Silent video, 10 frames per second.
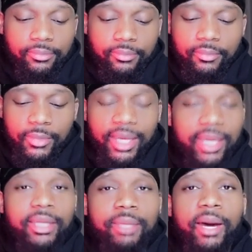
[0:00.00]

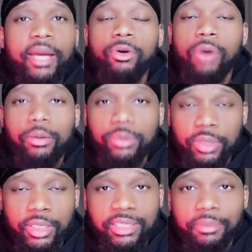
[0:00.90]
anybody who I was with
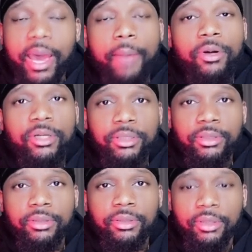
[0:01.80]
is a bad person.
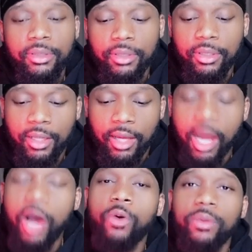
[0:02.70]

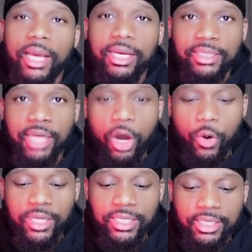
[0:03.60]
Like I say, I
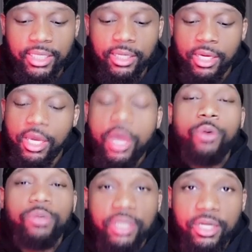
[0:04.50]
always say it was
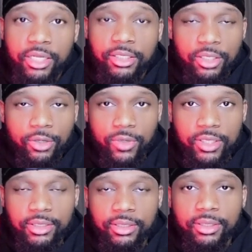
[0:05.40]
good until it
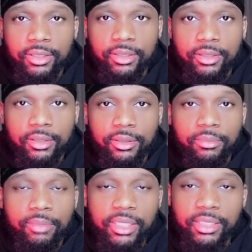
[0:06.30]
wasn't.
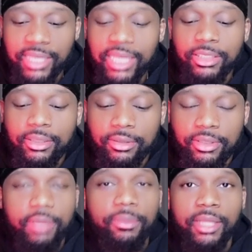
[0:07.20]
Because that's,
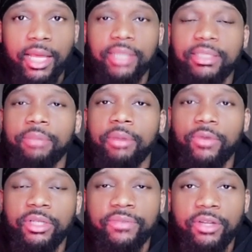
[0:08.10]
to me, like I said in my
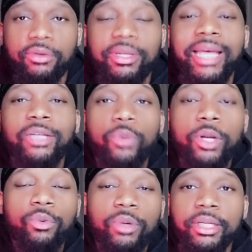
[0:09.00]
recent video, that's what it
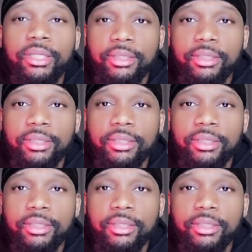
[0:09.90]
was.